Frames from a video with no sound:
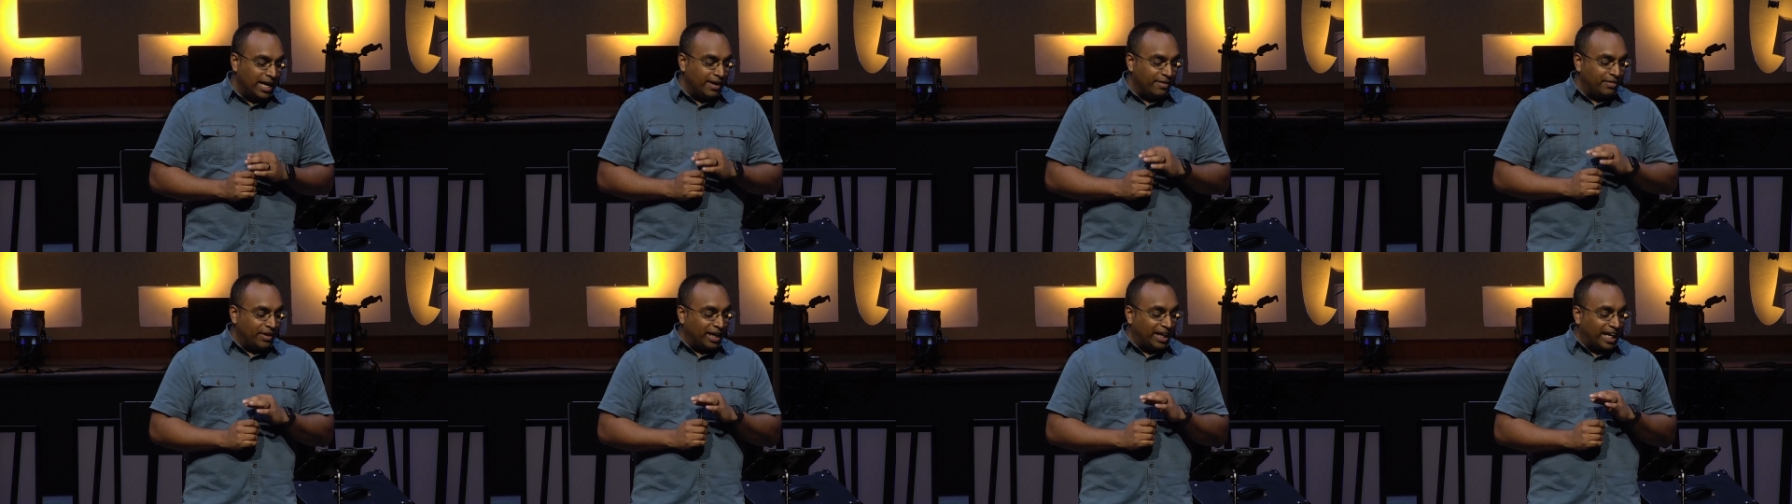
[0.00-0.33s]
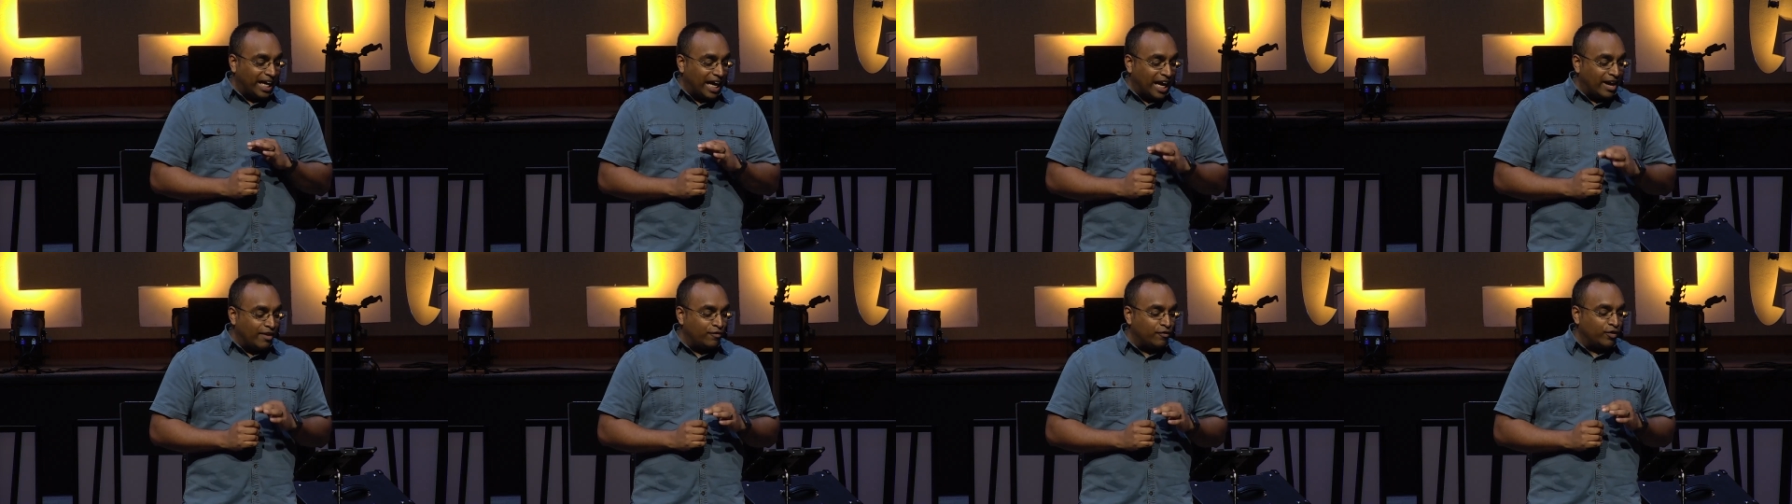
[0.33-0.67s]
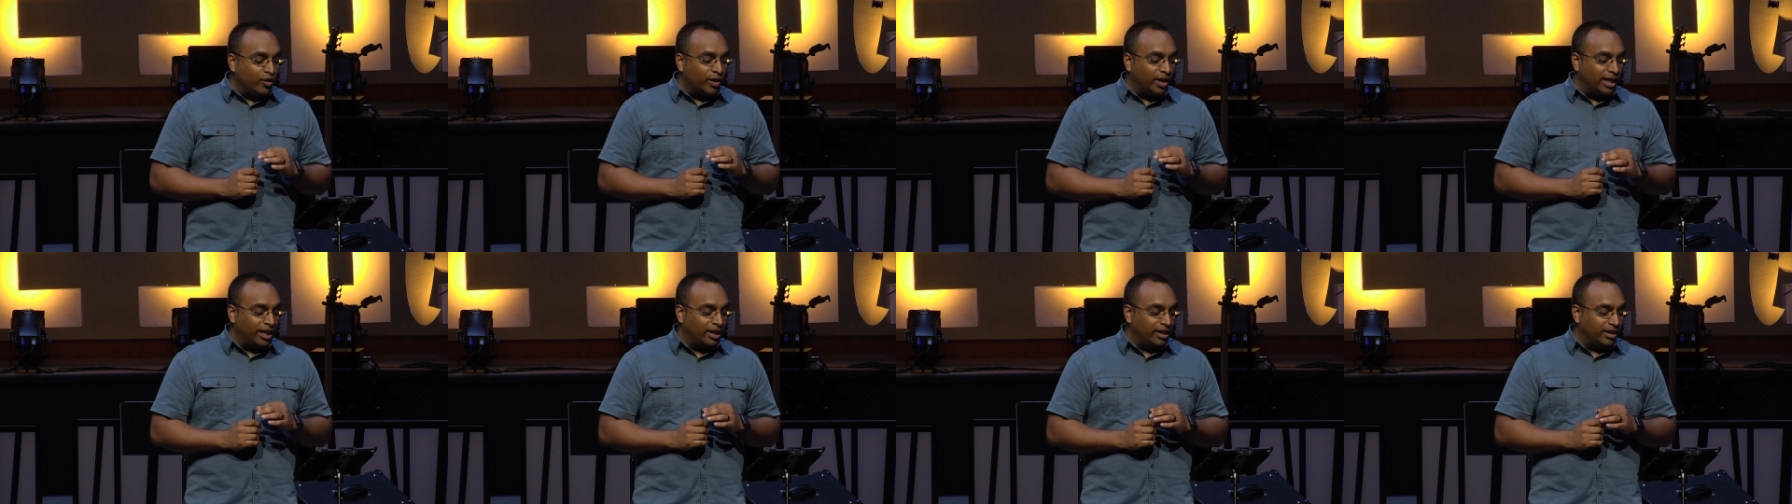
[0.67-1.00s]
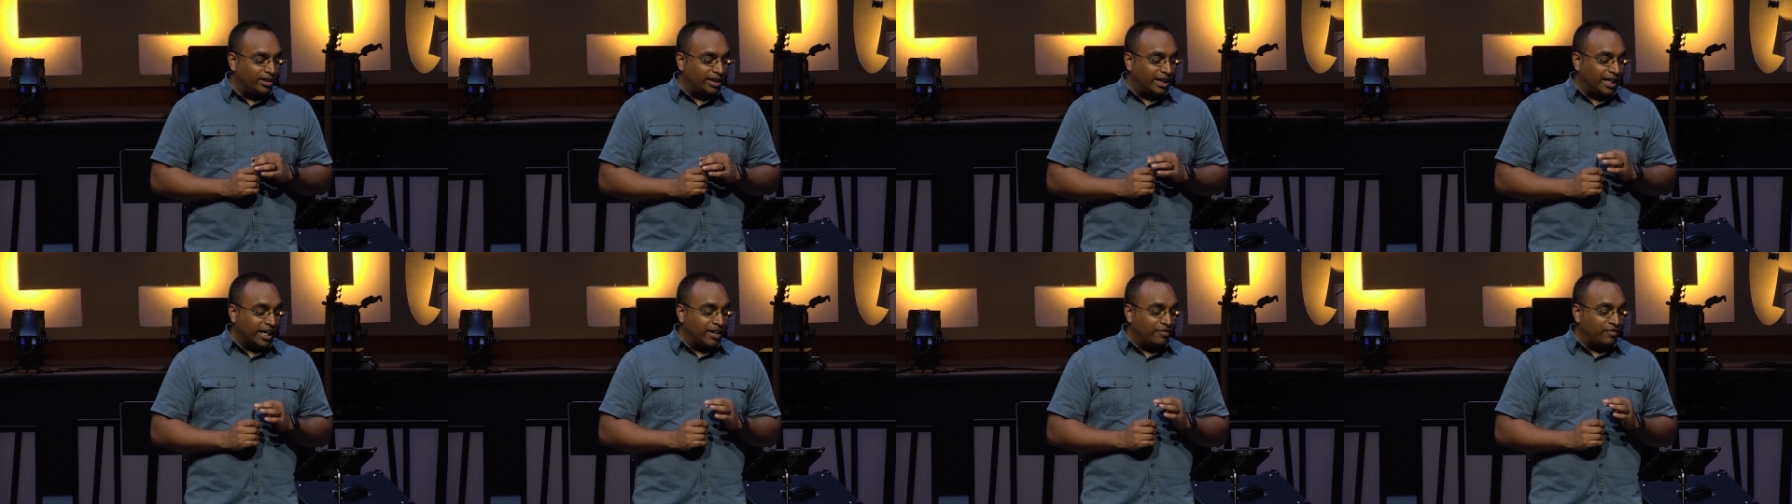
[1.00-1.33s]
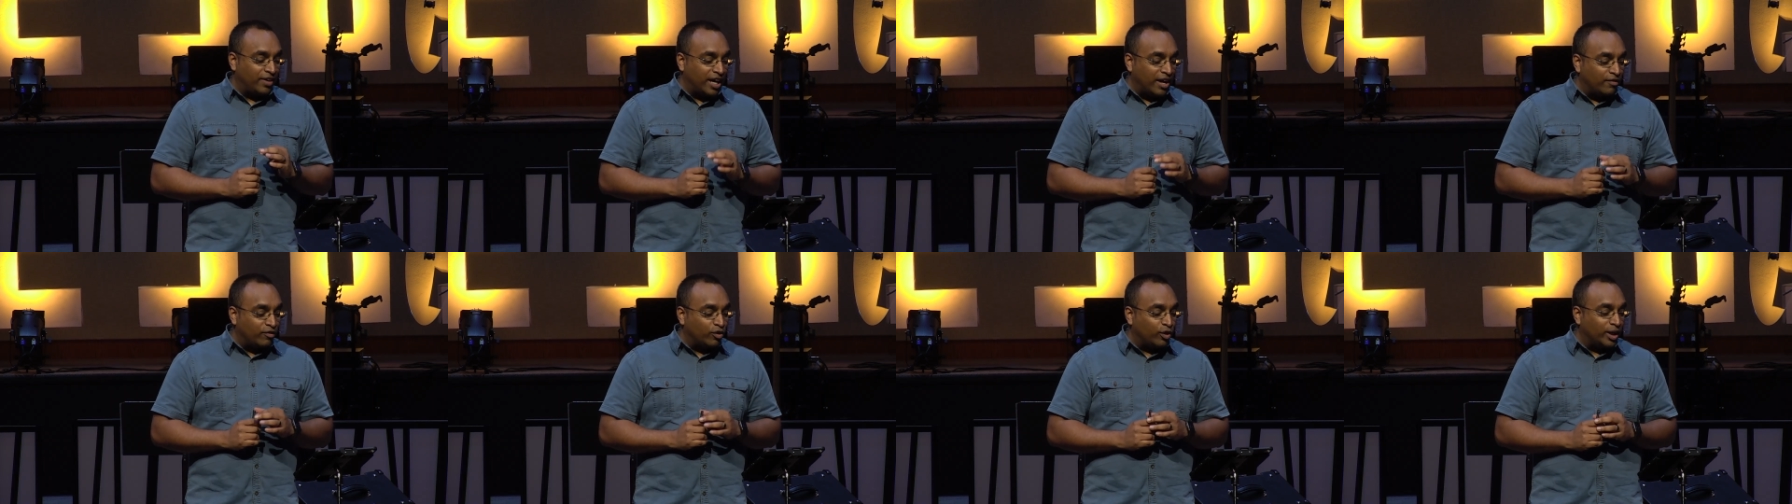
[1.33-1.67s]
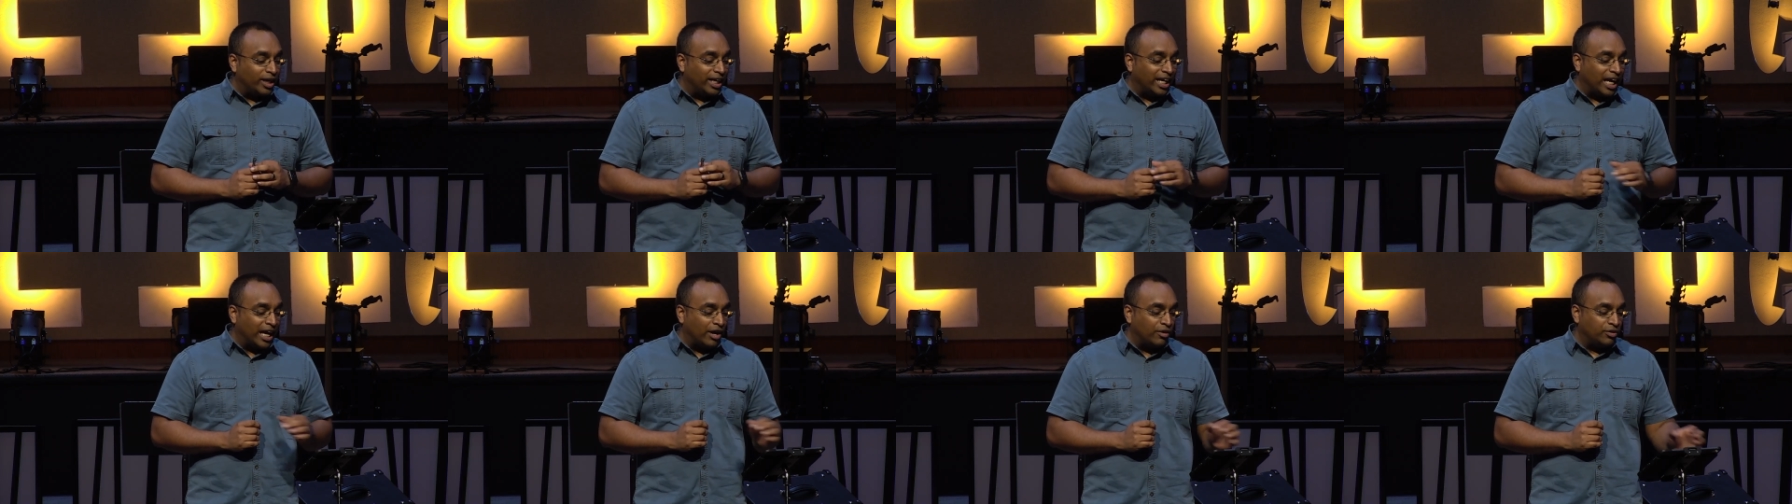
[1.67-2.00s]
that I've ever
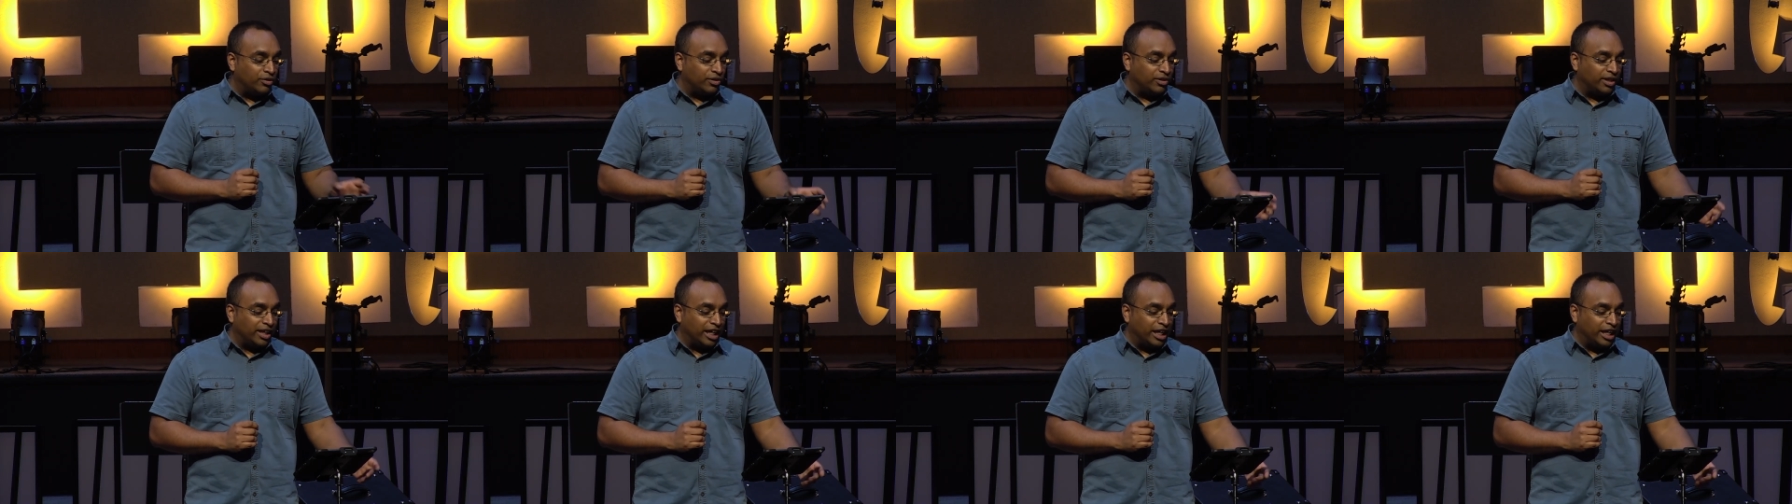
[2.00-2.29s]
encountered